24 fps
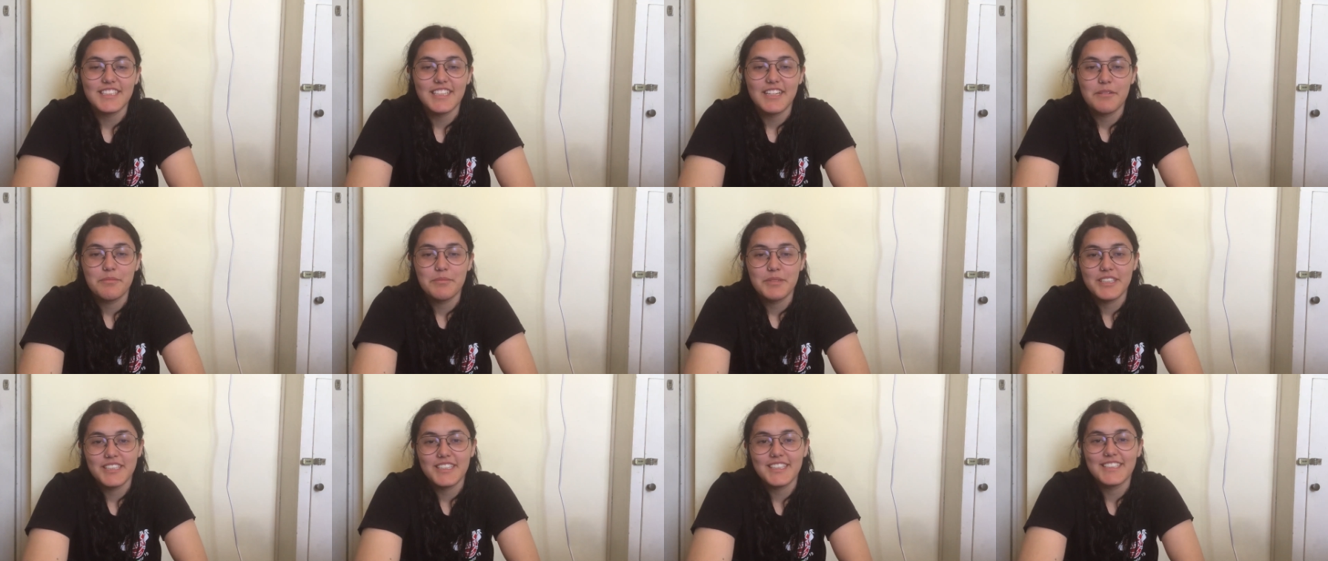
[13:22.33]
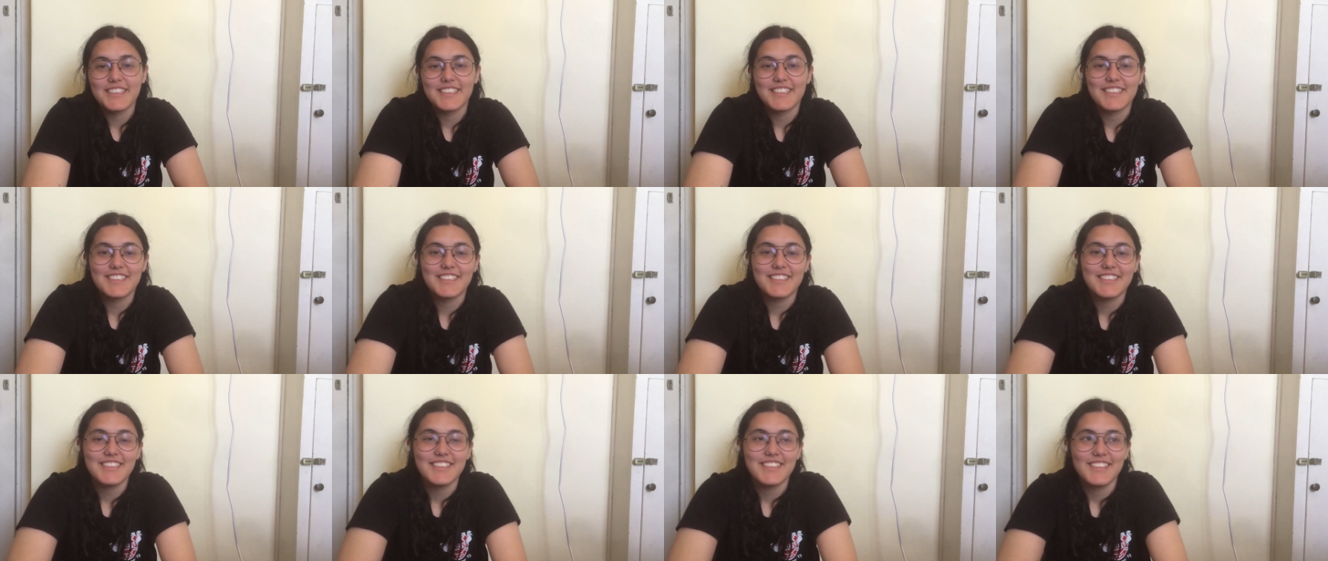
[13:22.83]

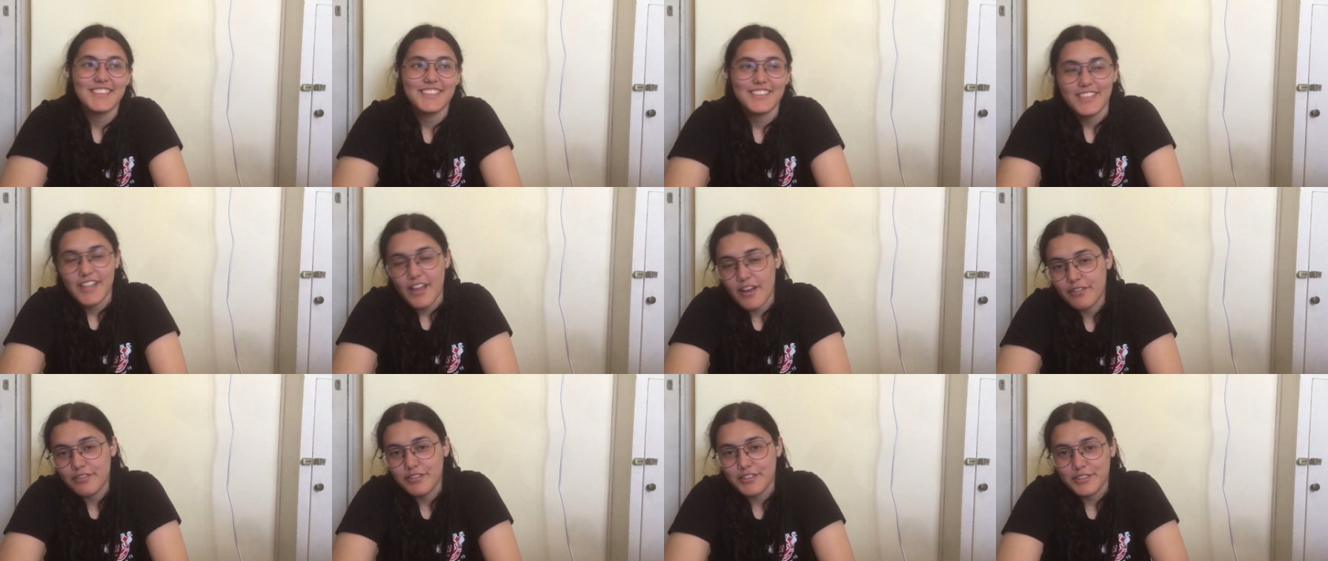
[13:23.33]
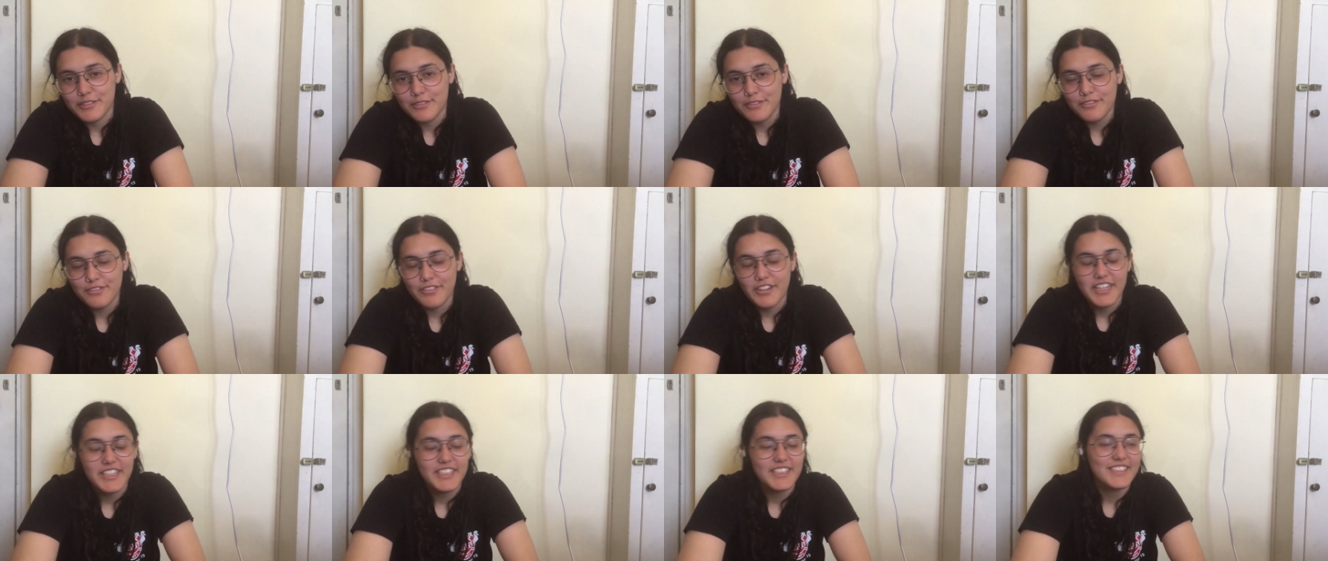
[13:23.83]
amelia's uh, nephew
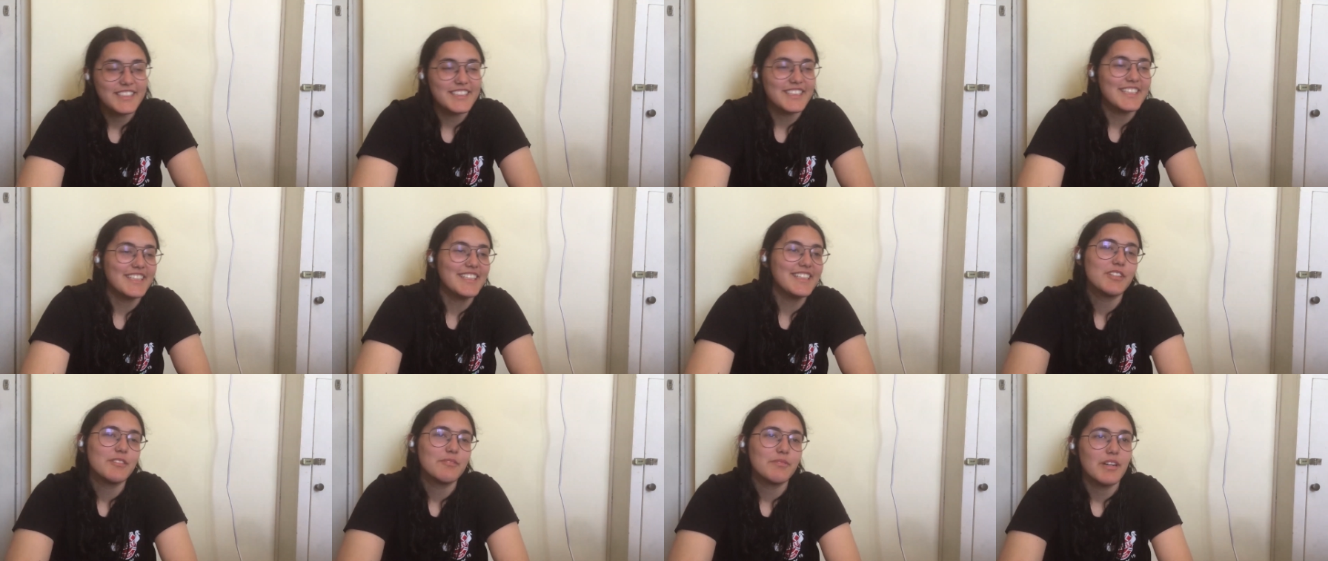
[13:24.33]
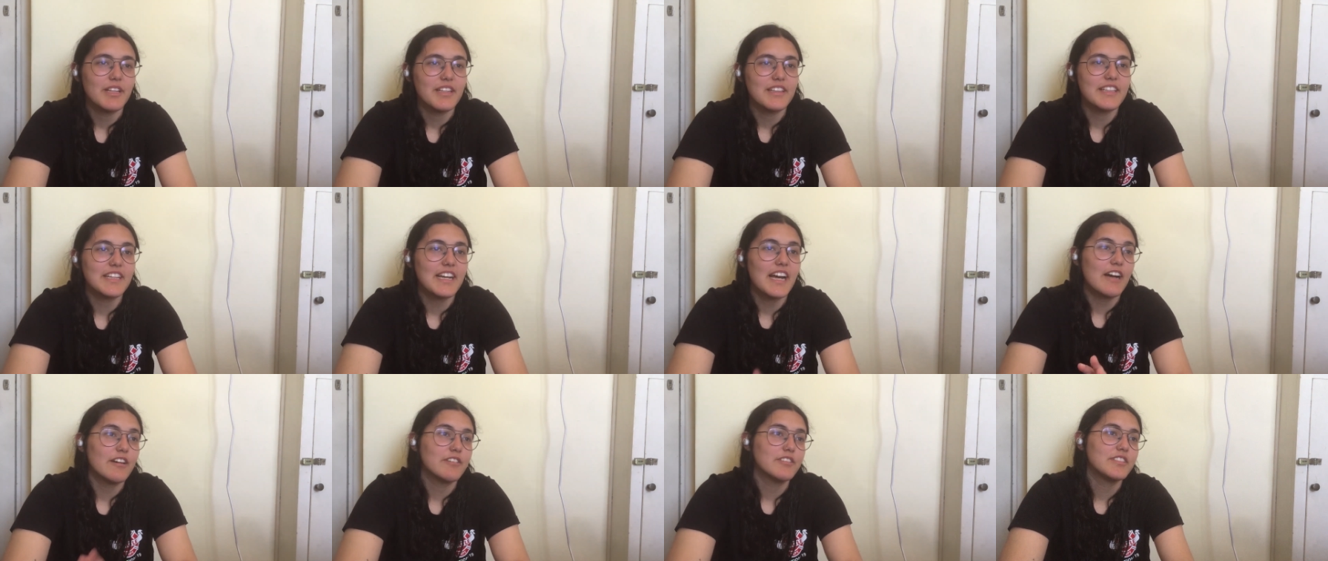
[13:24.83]
finally well the
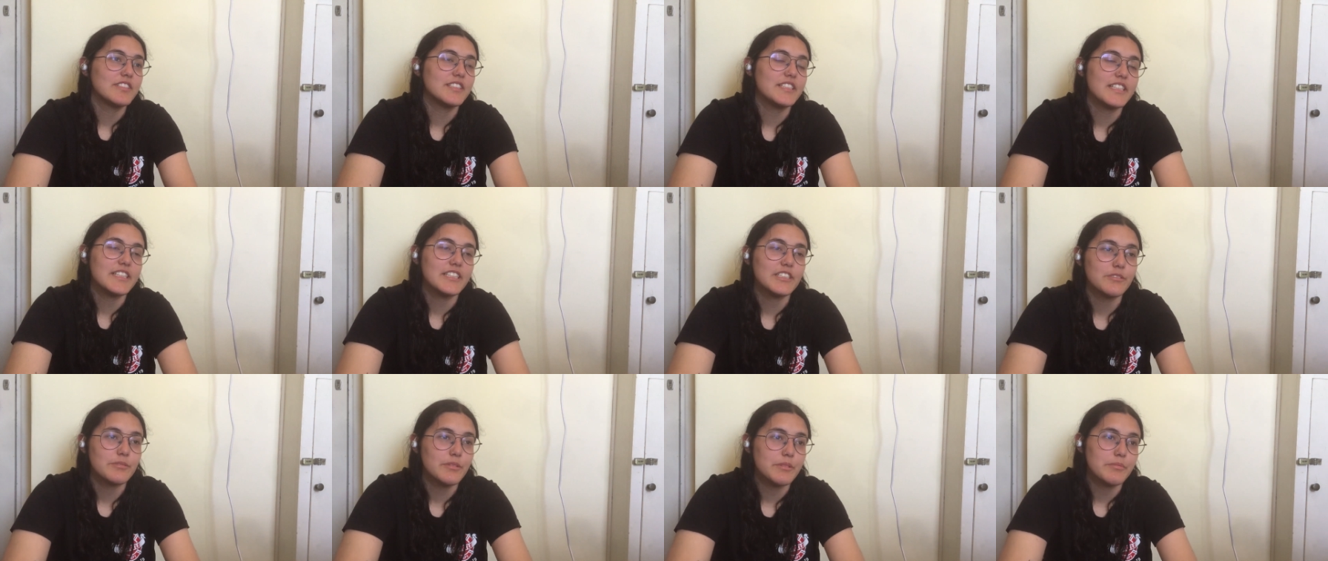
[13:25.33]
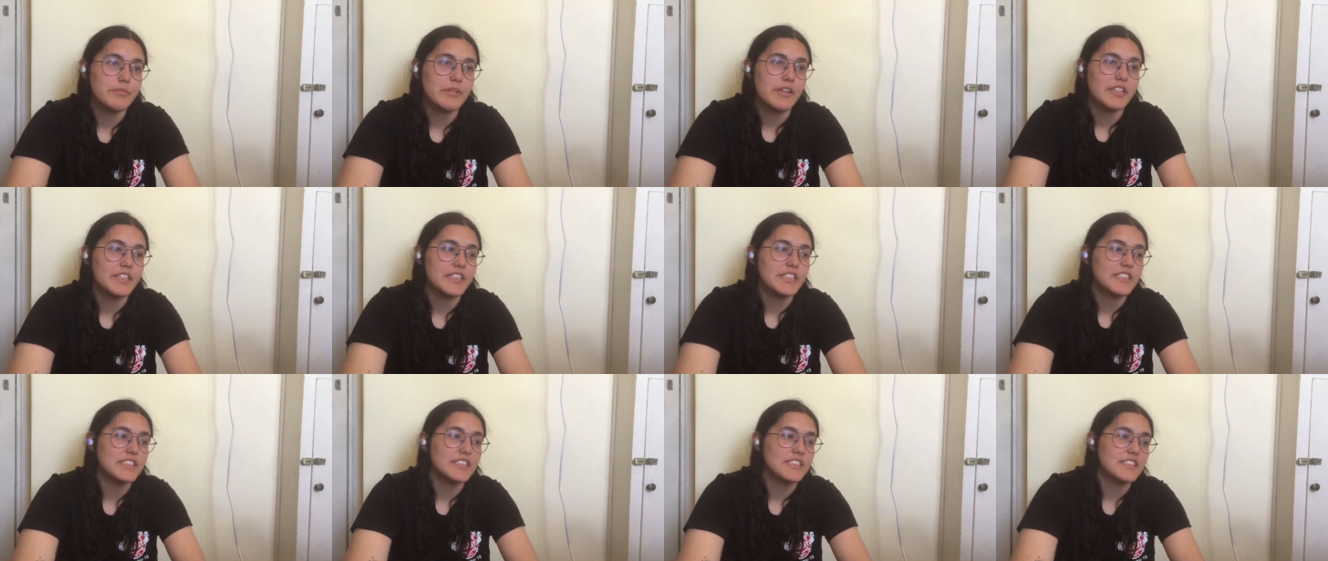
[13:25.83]
house thing with
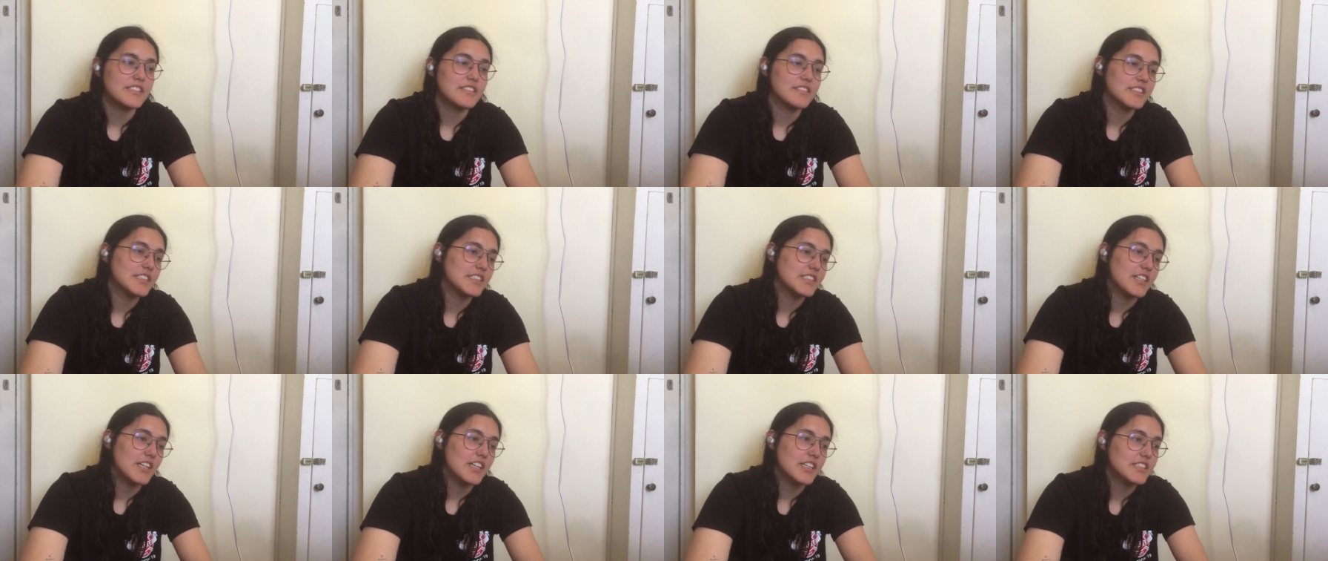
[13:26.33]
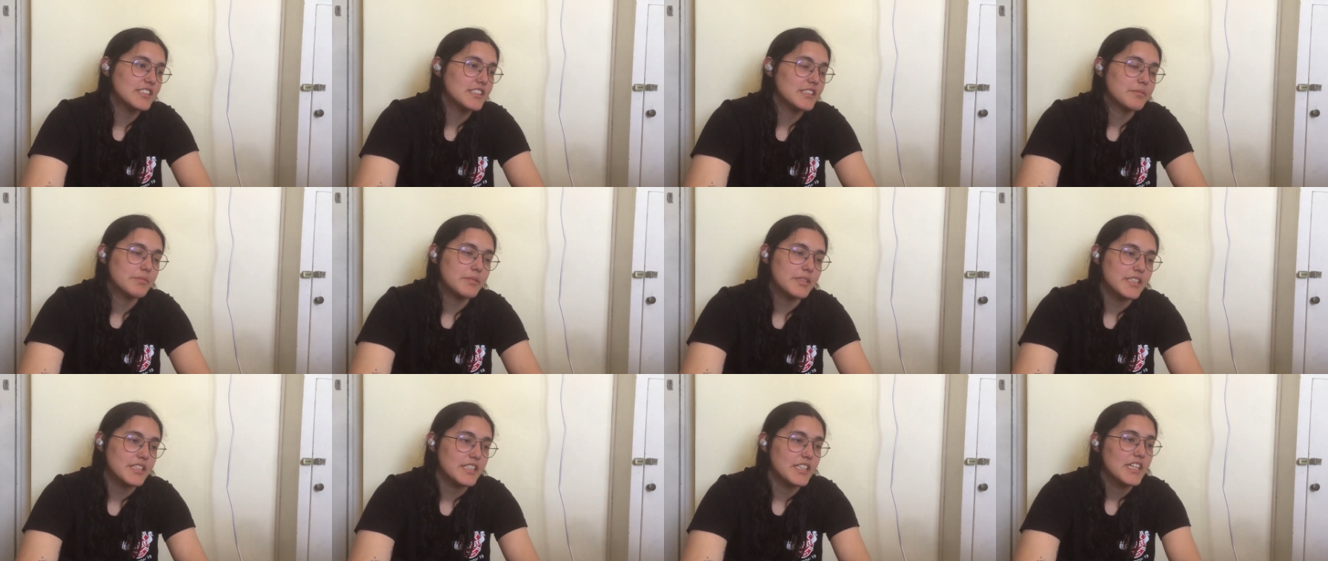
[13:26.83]
Meredith sucks i
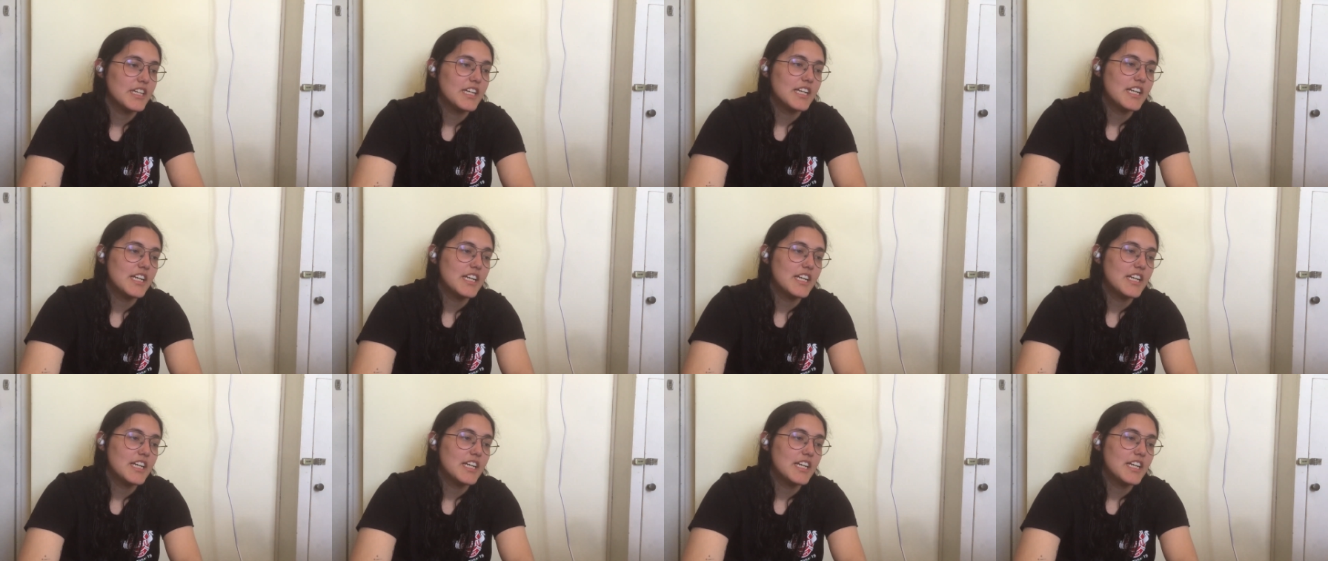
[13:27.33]
mean